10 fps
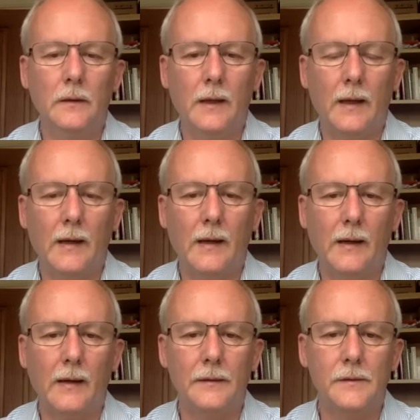uh,
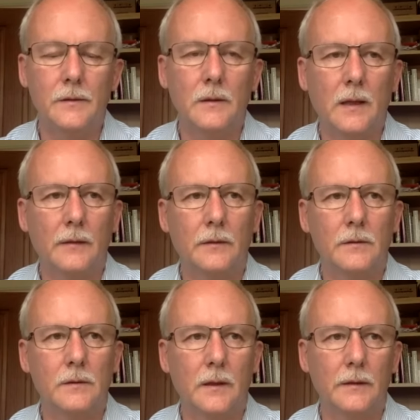and and
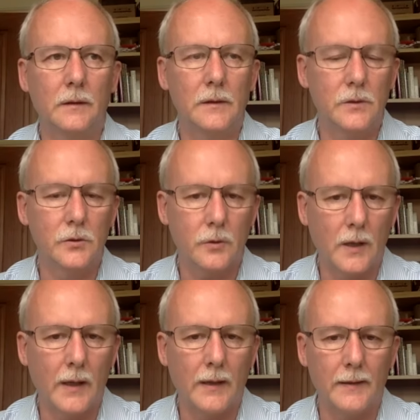and at least
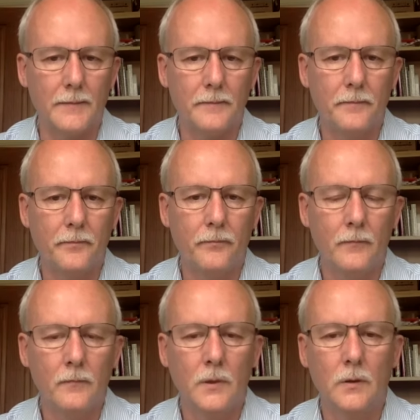try it
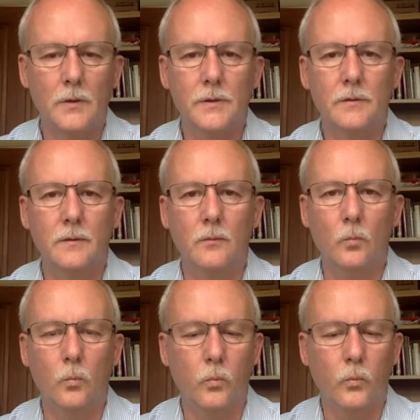because
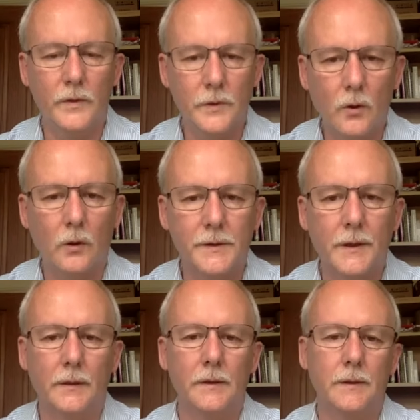there's no
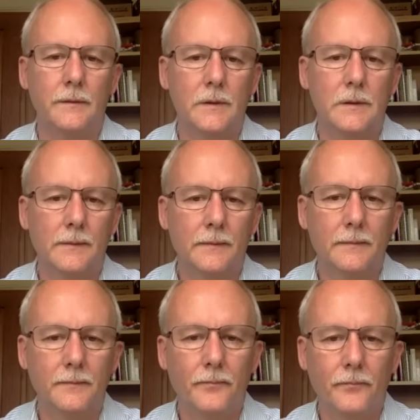alternatives.
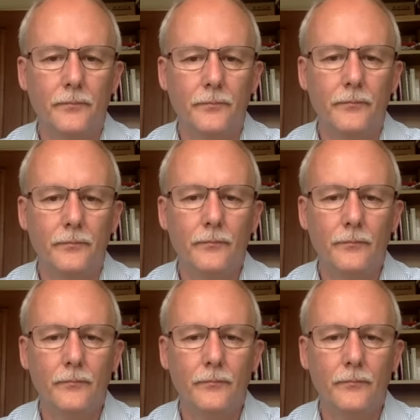I was going to